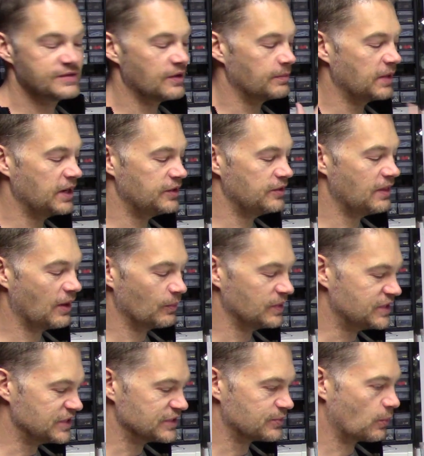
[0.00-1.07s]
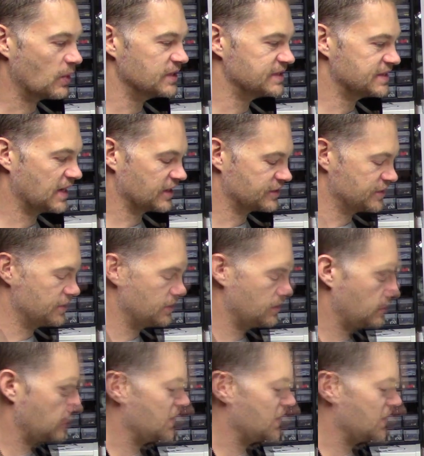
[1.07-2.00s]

So I'm gonna do that with just one section.